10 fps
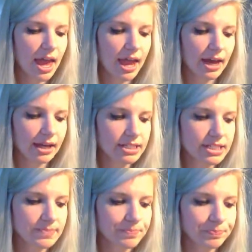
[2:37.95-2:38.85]

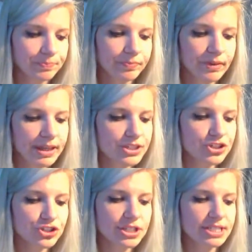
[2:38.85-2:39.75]
And
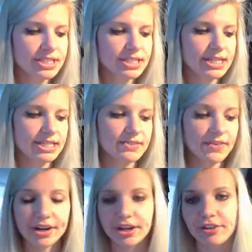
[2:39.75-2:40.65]
it's
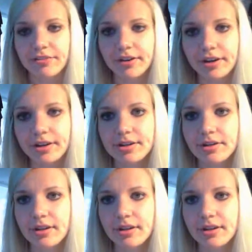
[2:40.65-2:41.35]
very good for